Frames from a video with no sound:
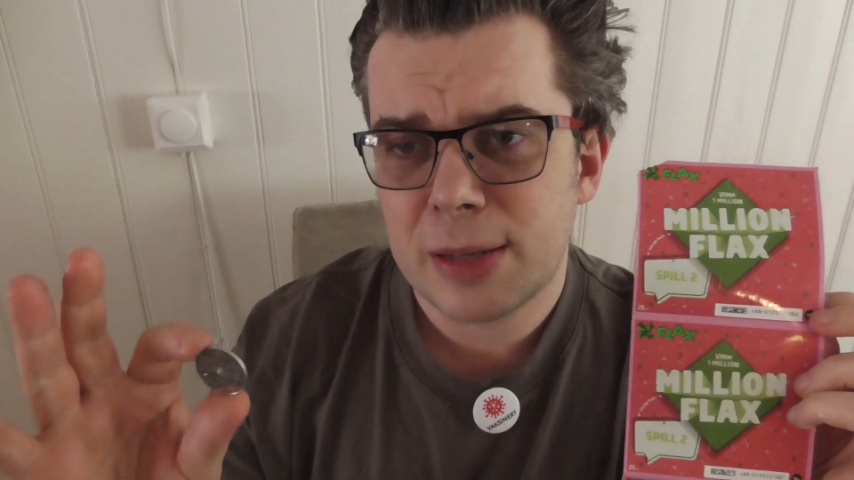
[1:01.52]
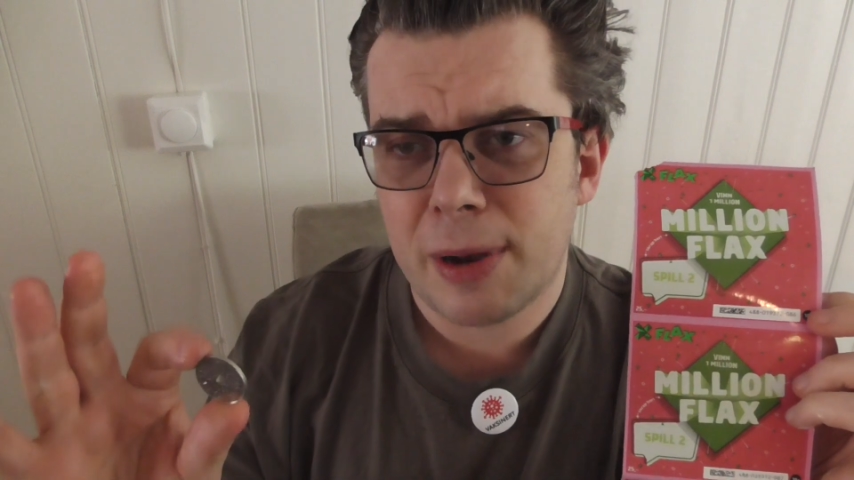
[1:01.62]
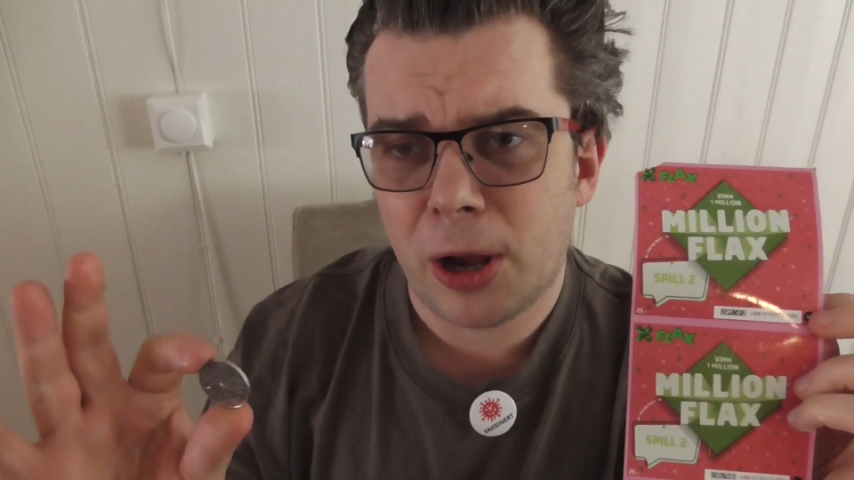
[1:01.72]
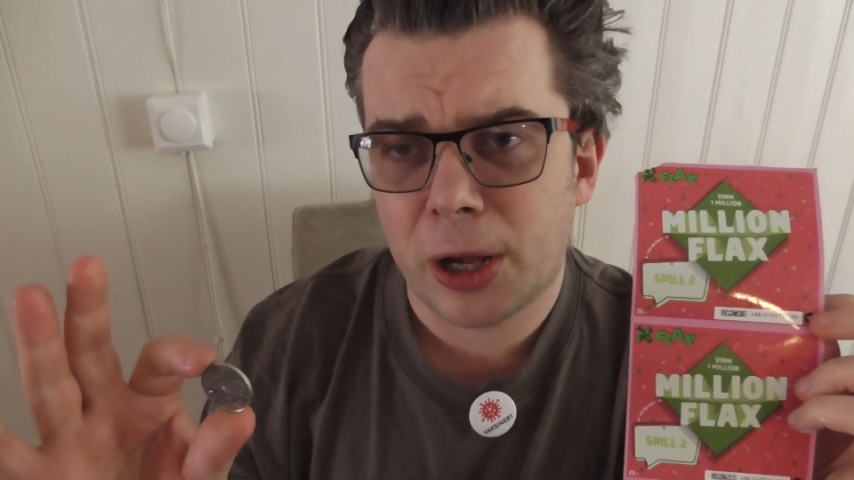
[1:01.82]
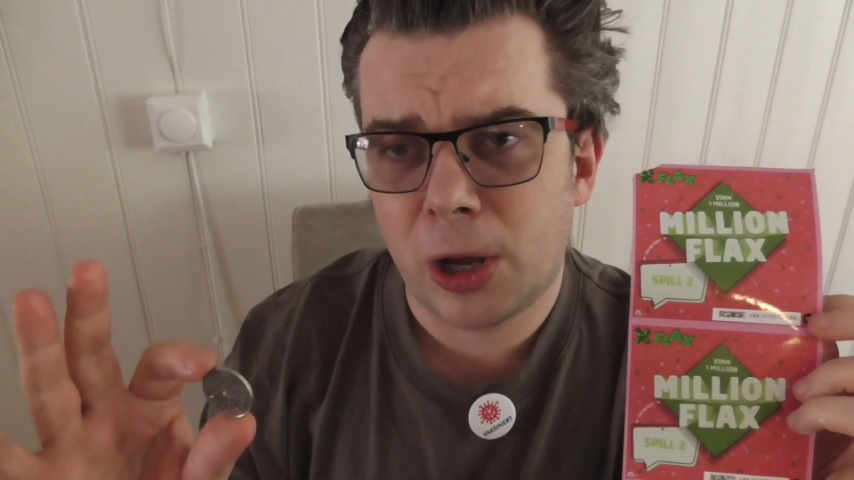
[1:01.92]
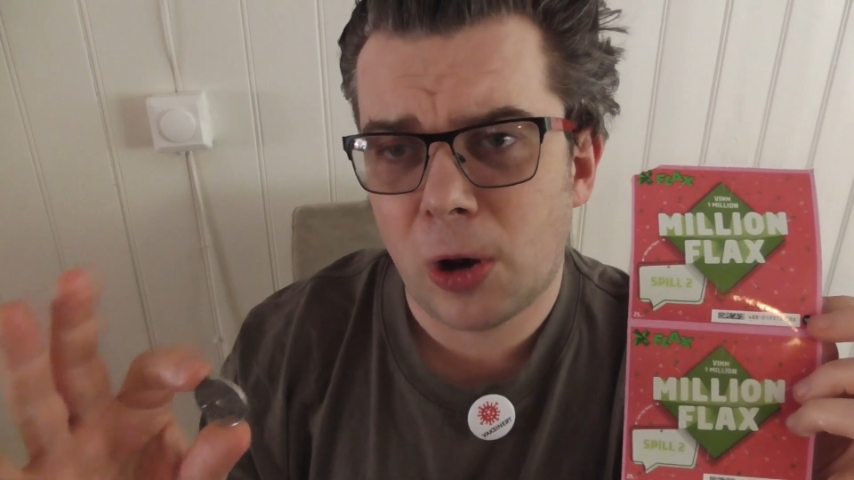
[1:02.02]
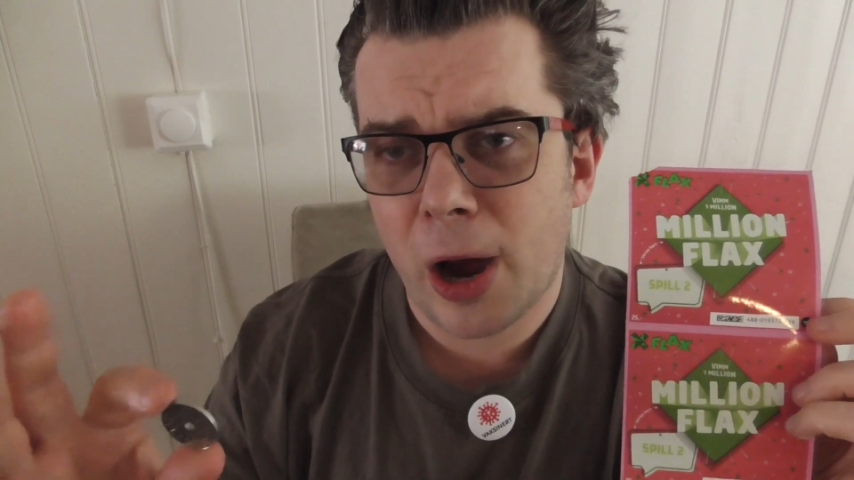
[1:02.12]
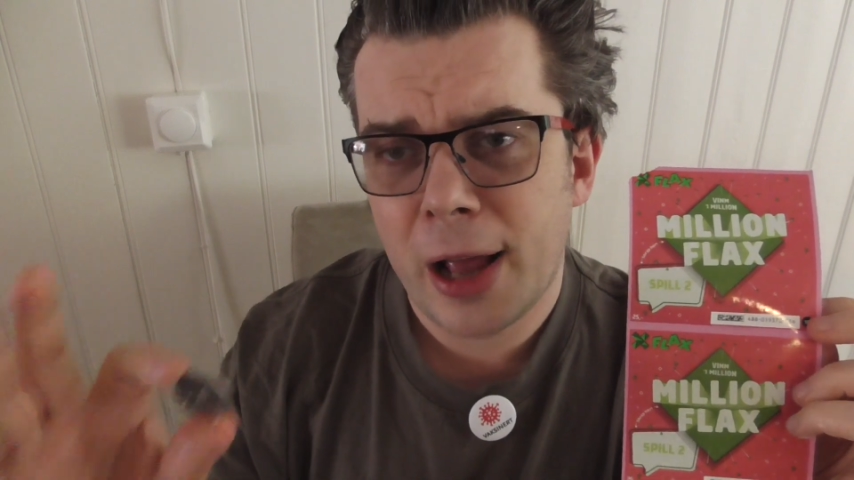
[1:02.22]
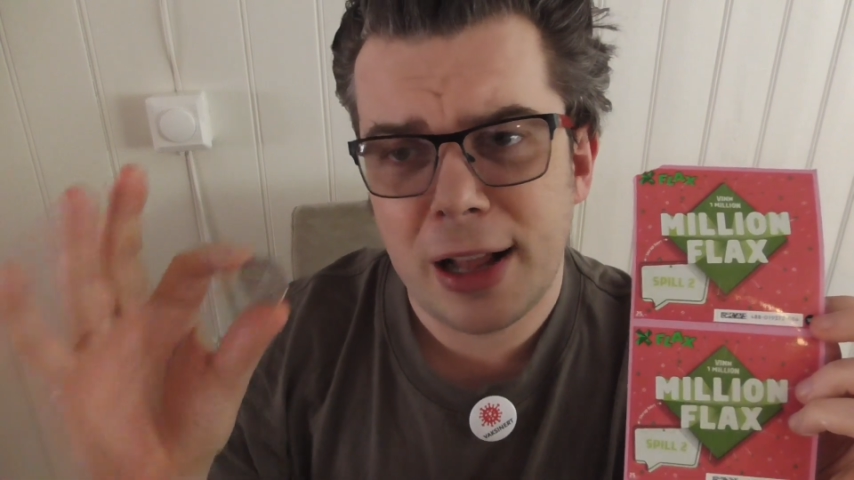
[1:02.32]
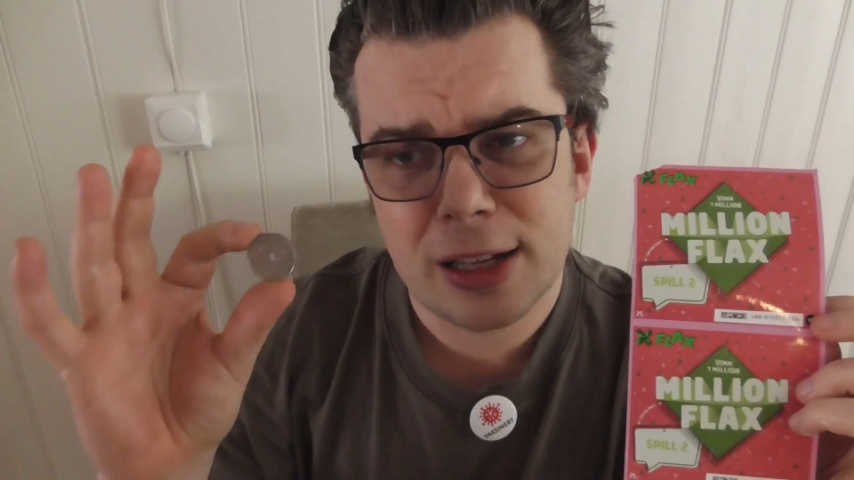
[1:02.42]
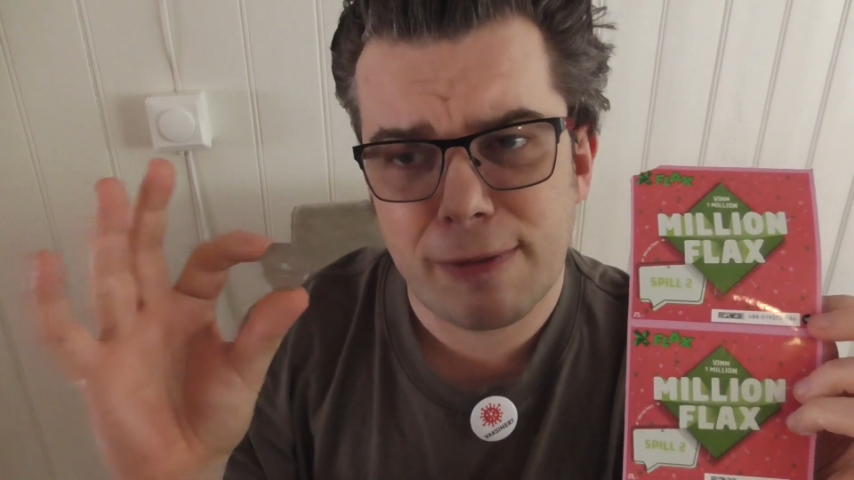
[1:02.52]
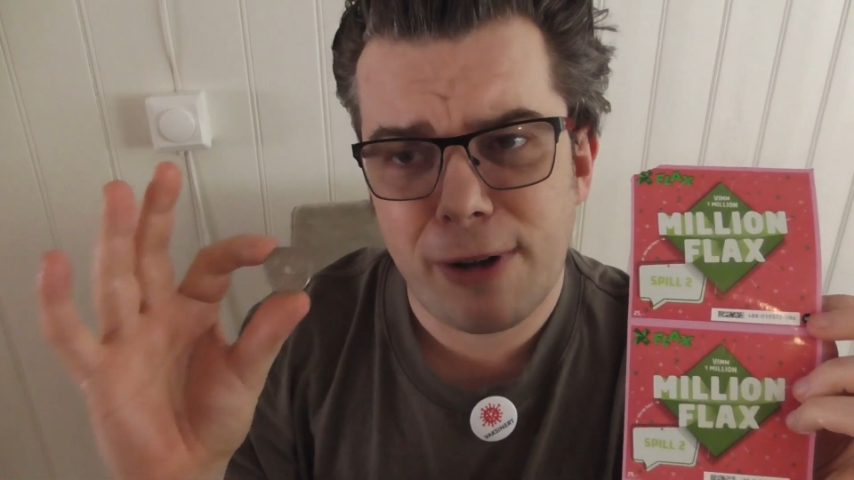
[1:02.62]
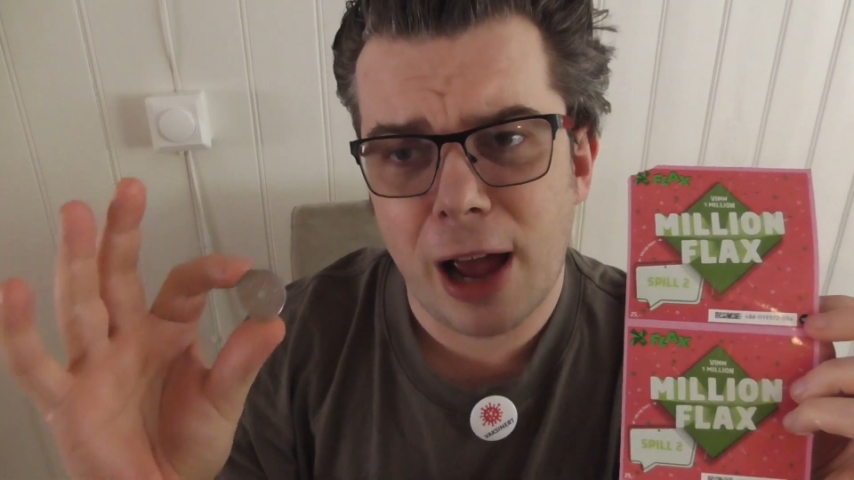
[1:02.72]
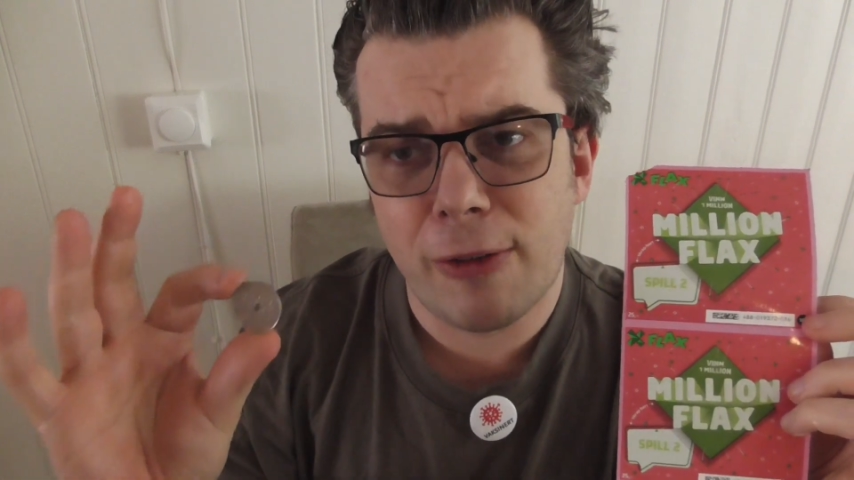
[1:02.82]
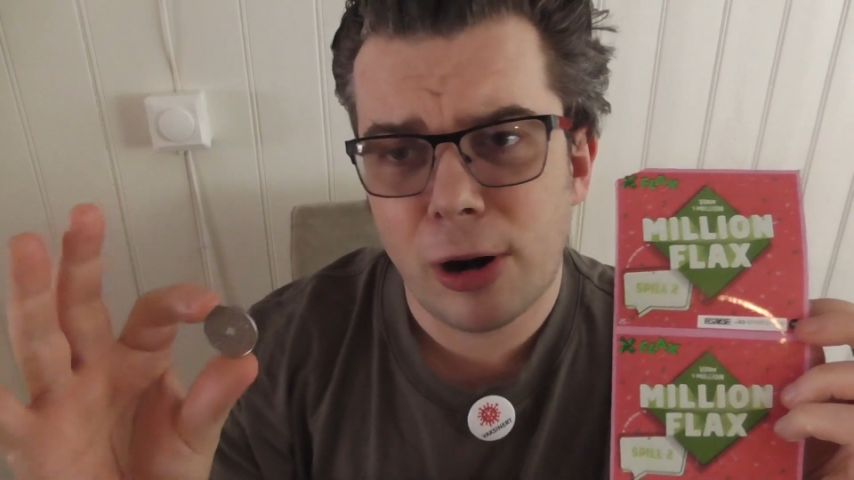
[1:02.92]
is my lucky coin. It's a
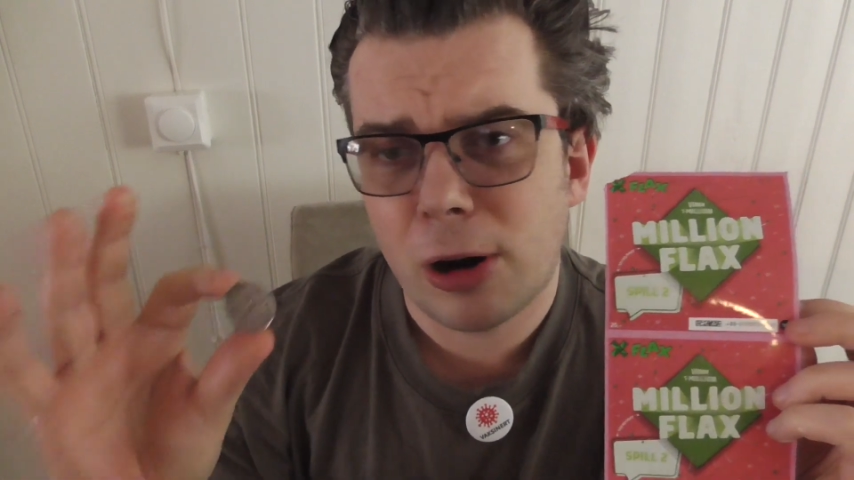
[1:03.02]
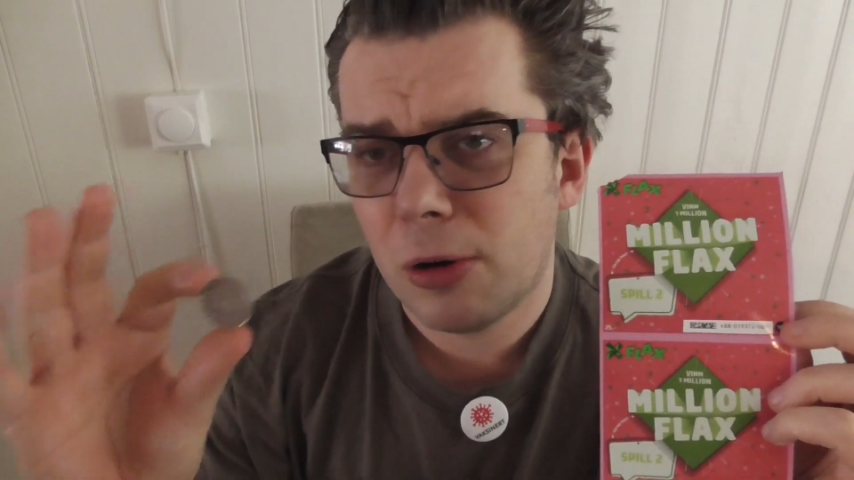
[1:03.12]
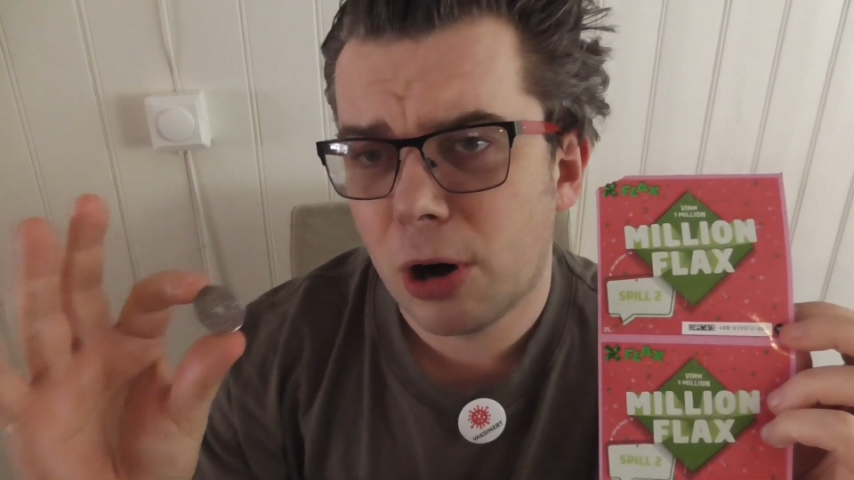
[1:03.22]
fiver,